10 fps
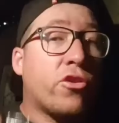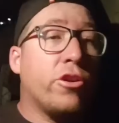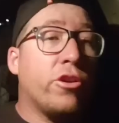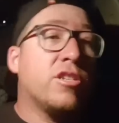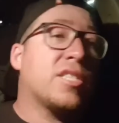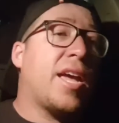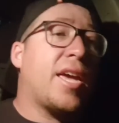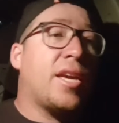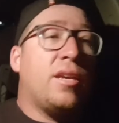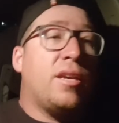crew's
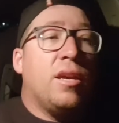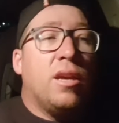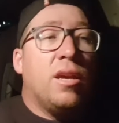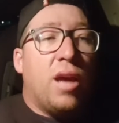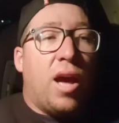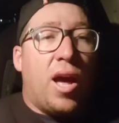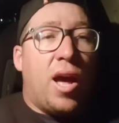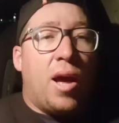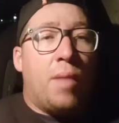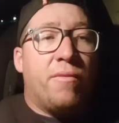staying
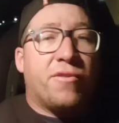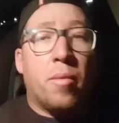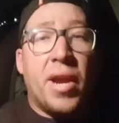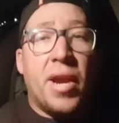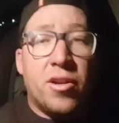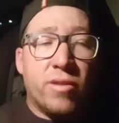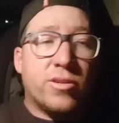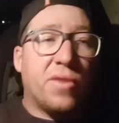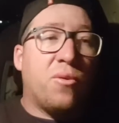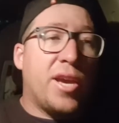for the remainder of
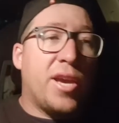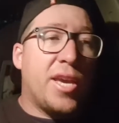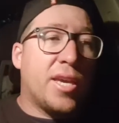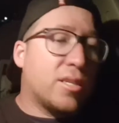Drift Week.